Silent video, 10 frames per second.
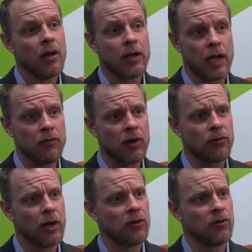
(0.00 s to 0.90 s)
The
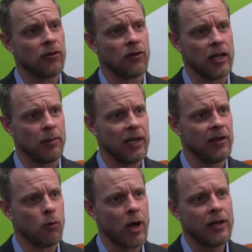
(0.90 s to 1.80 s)
Infrastructure
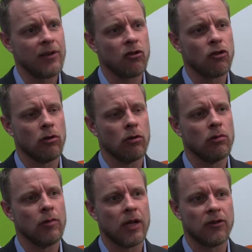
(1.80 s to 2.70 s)
Sustainability Rating
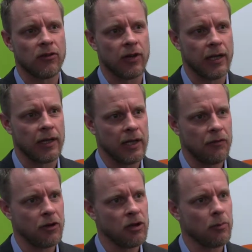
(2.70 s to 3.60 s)
Tool has a slightly
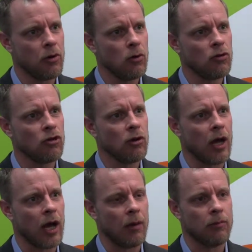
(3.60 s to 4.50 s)
different approach,
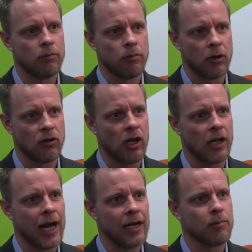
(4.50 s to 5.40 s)
but
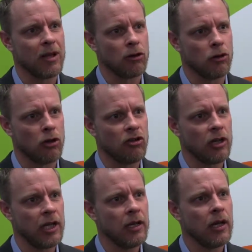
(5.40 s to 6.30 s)
aligned
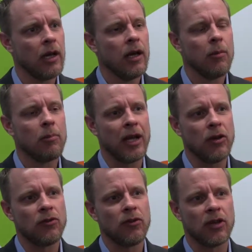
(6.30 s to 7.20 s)
methodologically, by
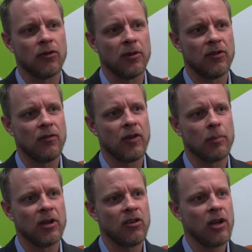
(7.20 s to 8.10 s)
using a
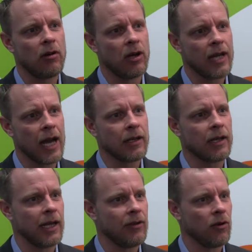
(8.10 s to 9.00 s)
specific material
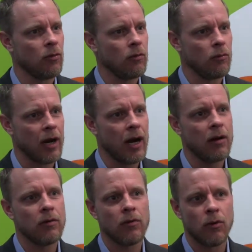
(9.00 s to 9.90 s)
calculator
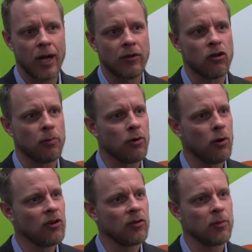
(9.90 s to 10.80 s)
where you enter the
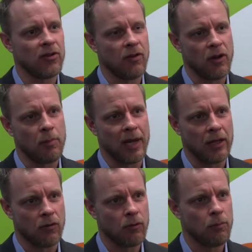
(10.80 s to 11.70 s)
project-specific
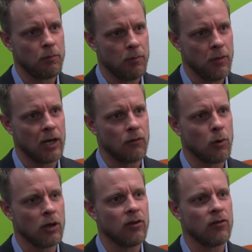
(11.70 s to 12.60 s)
bill of
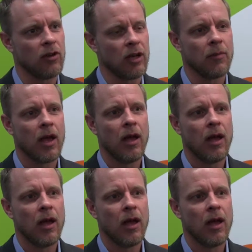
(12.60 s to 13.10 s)
quantity,